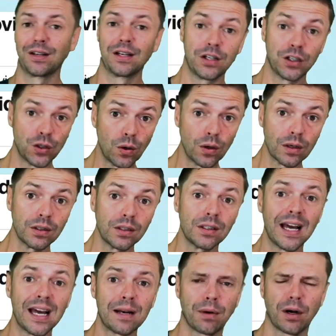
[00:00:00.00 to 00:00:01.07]
Historical
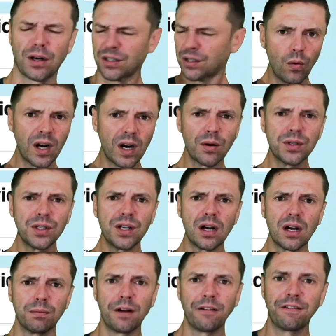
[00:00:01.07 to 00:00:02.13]
landmarks. When I was
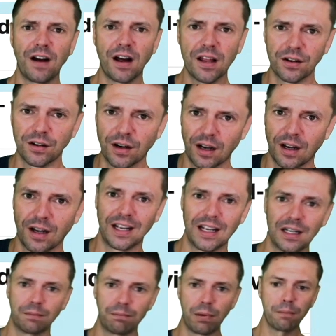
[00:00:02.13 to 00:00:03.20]
young, my father, he had
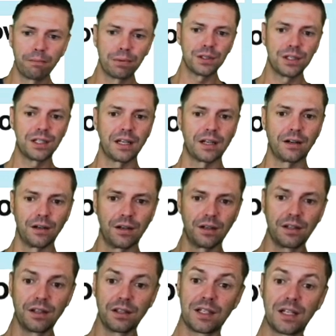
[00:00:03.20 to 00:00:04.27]
a bumper sticker,
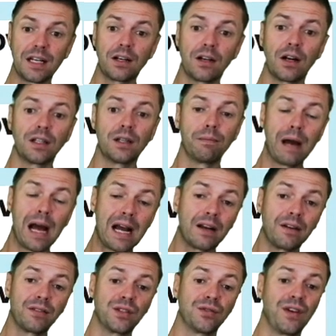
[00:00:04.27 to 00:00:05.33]
the sticker on the back of
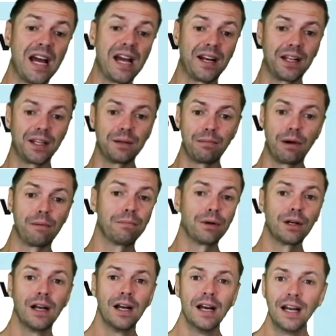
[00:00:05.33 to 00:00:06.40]
his van on the bumper,